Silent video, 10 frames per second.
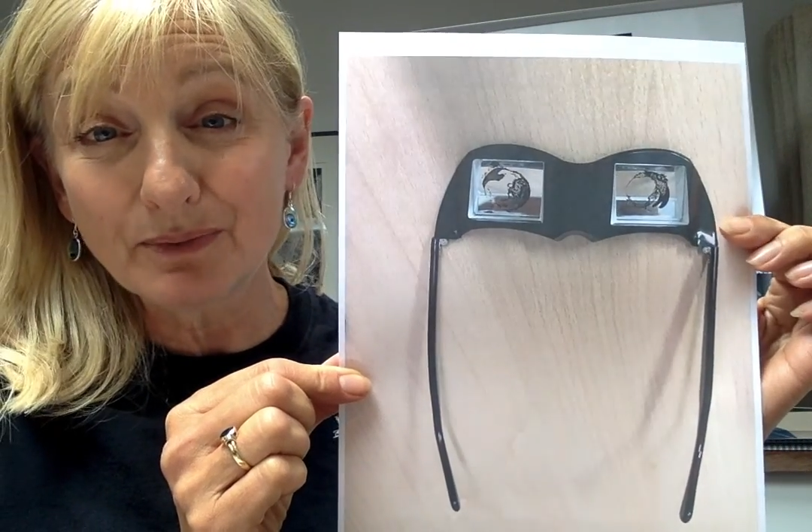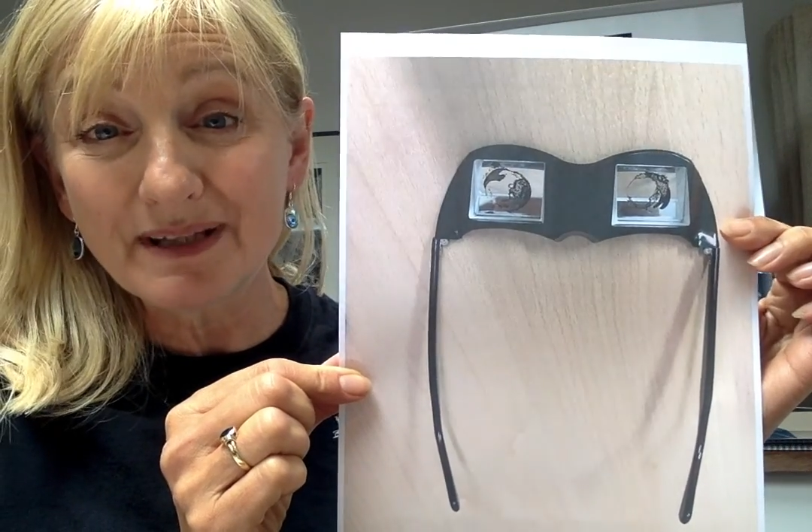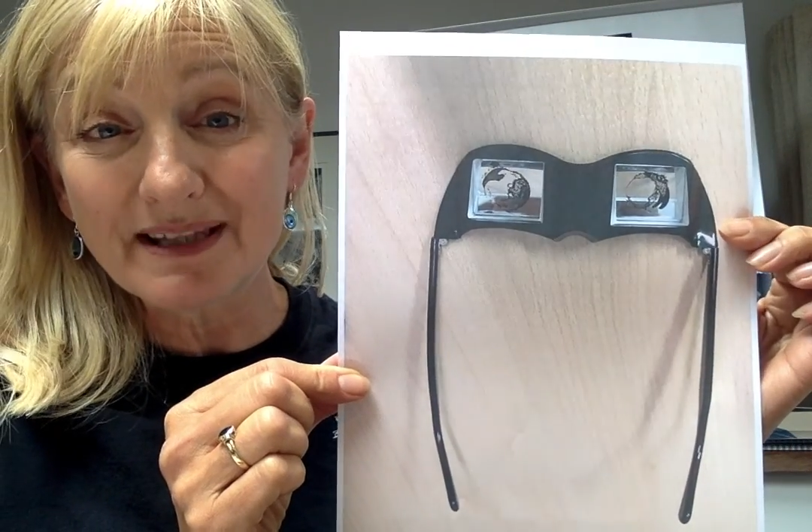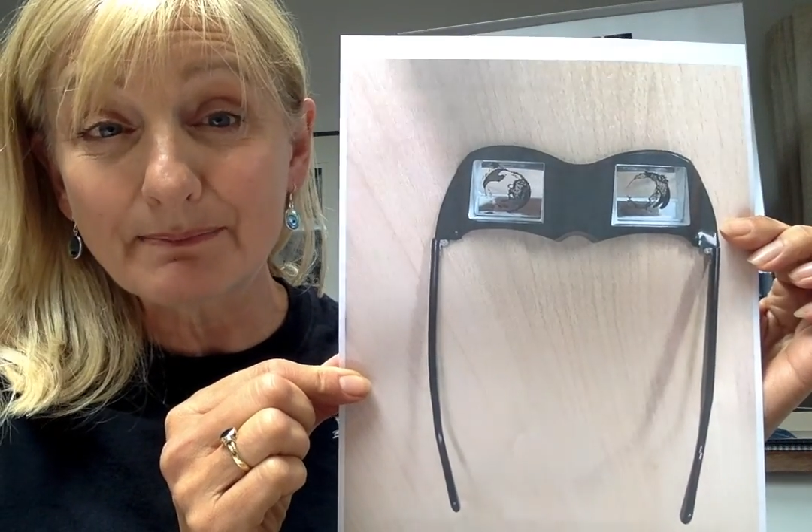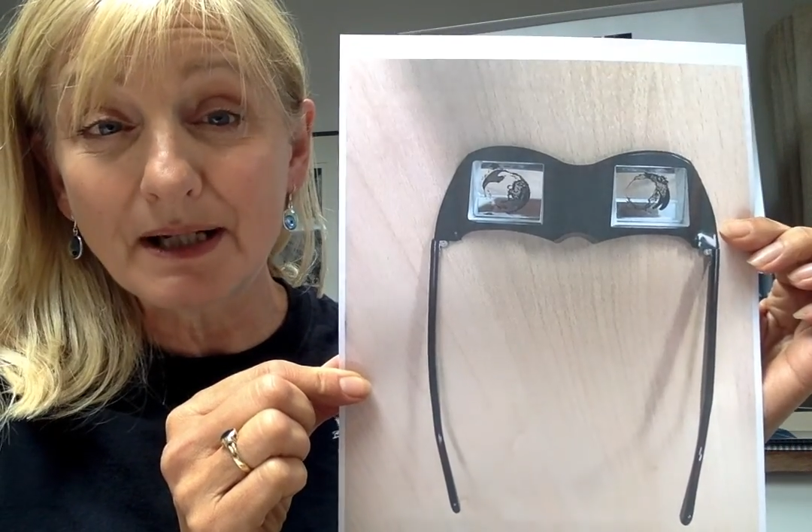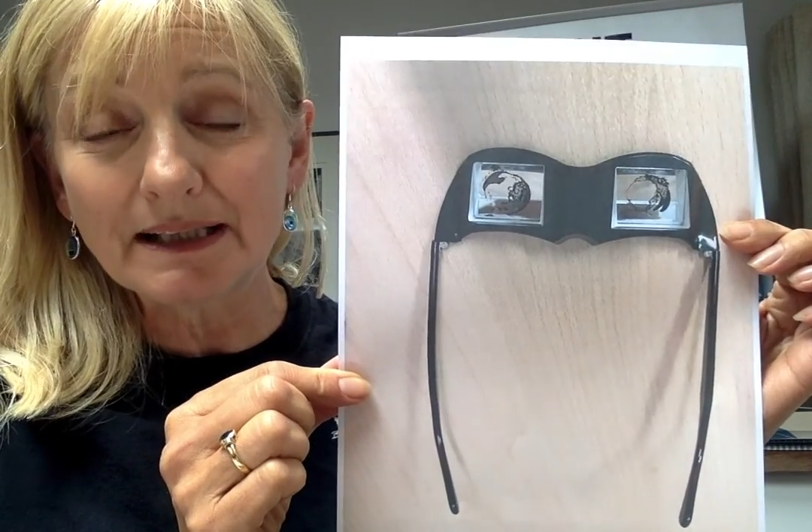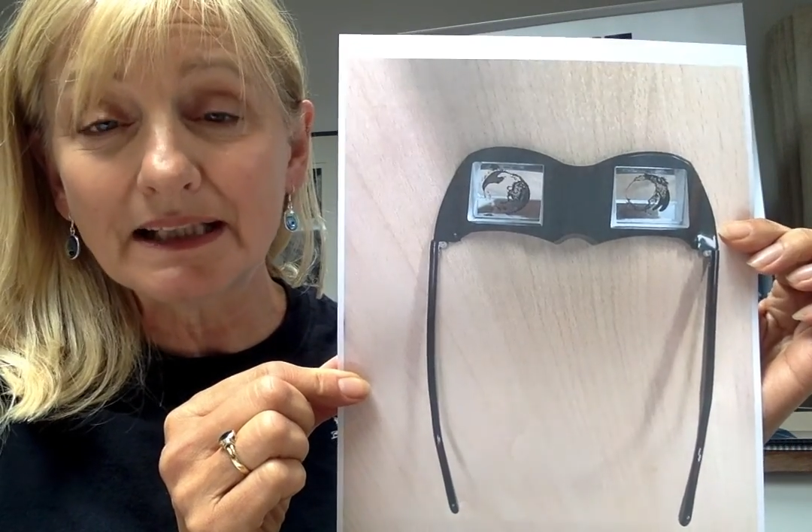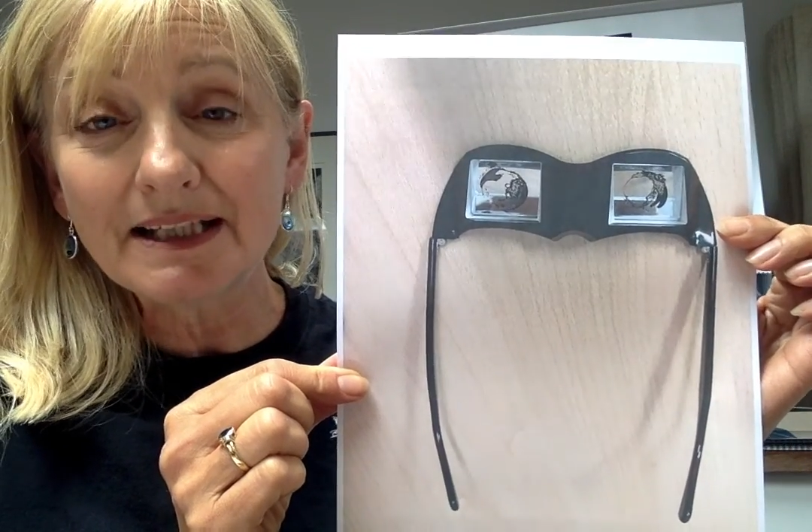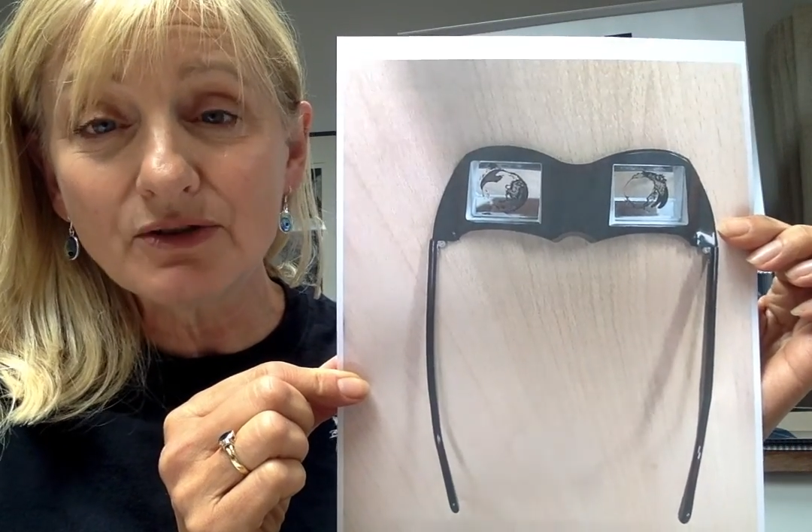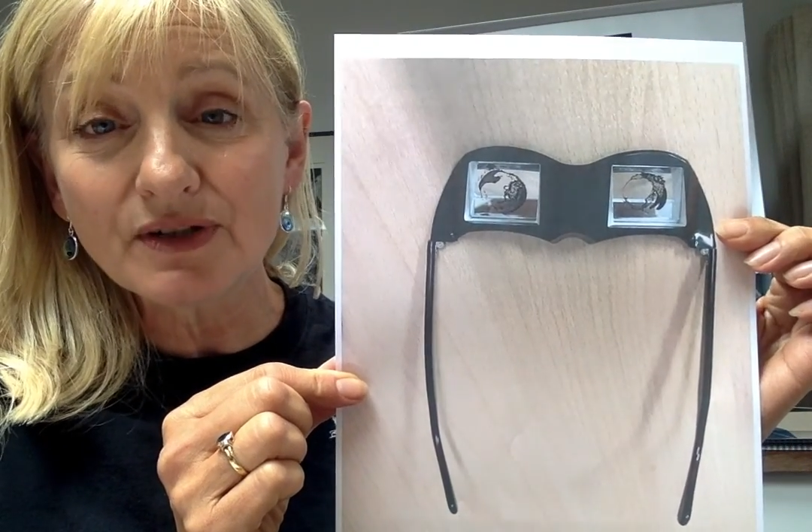with
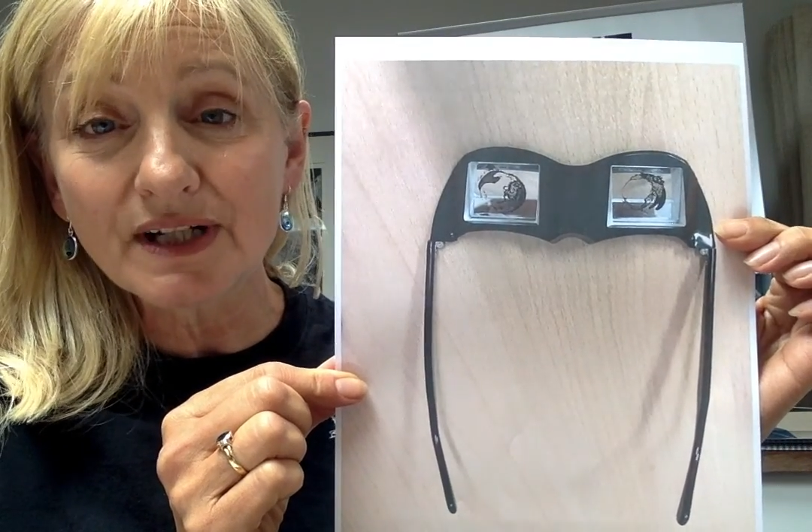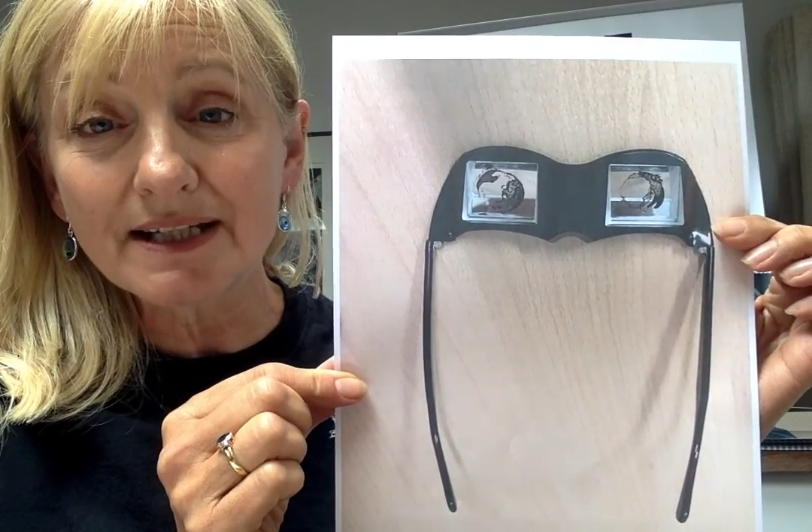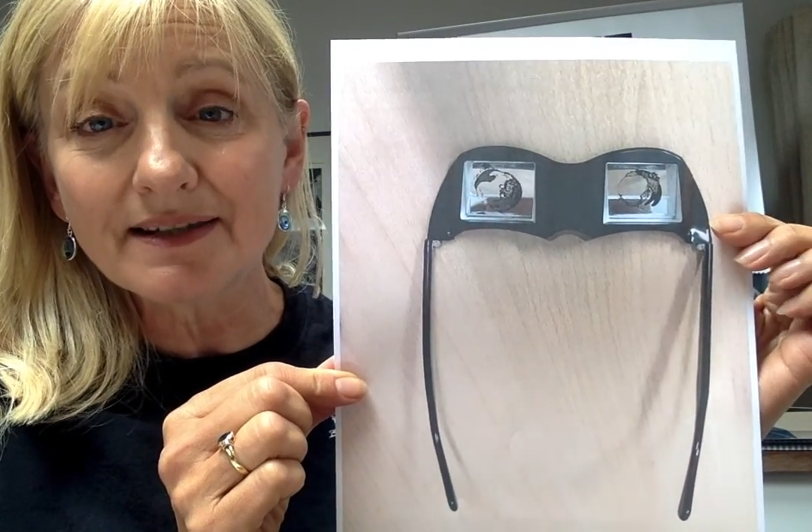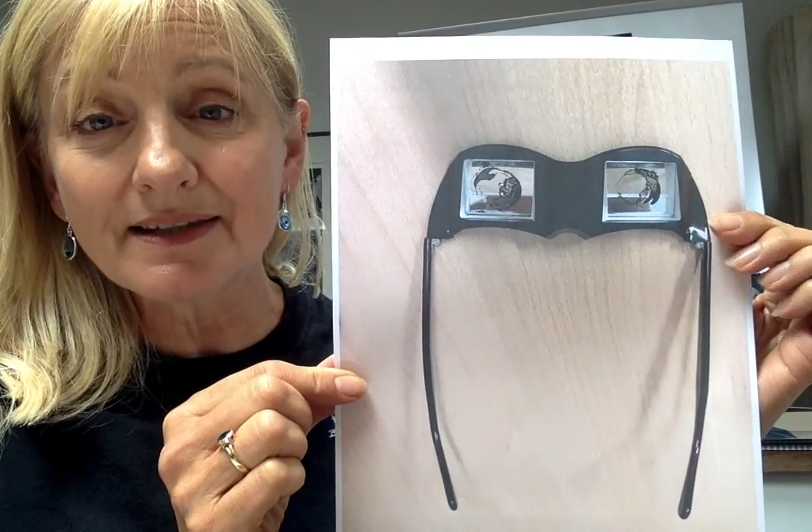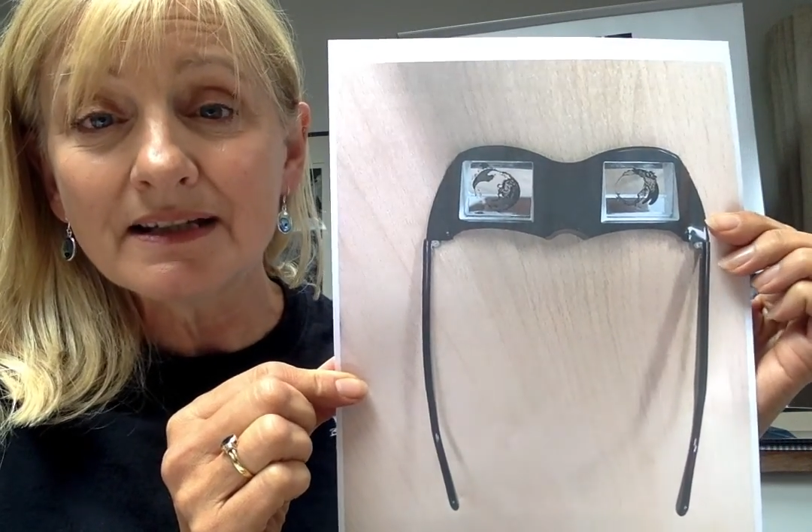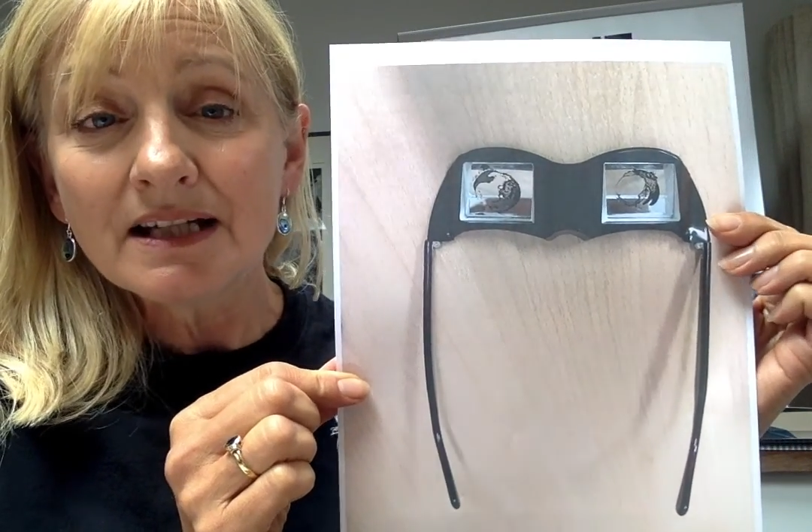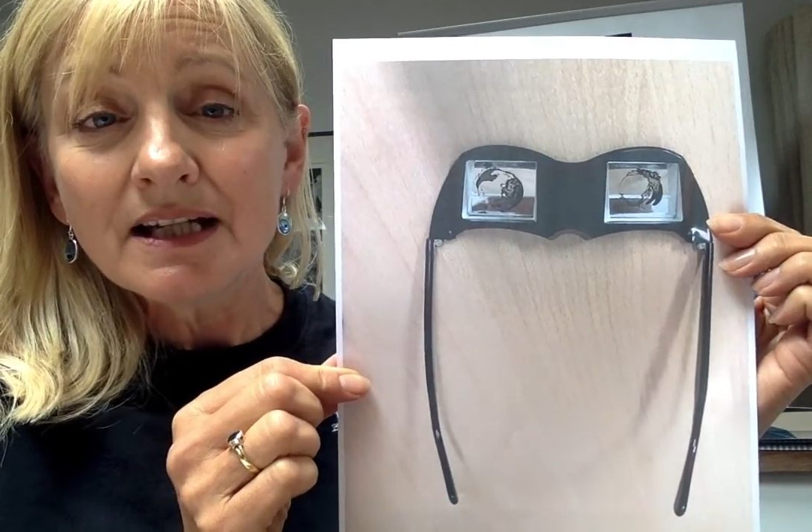spinal injuries.